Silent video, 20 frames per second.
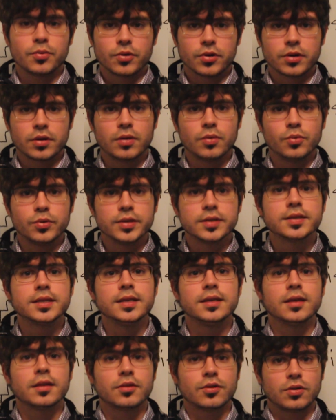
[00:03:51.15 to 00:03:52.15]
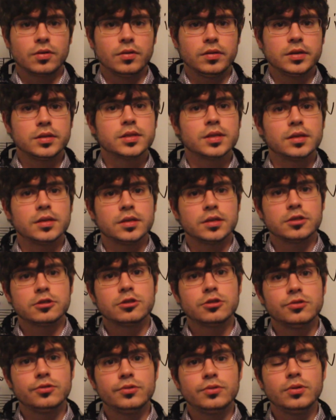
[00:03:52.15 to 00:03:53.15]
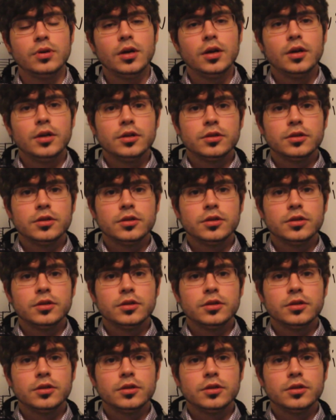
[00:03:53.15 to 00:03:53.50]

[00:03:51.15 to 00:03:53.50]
We see that they're only sending 2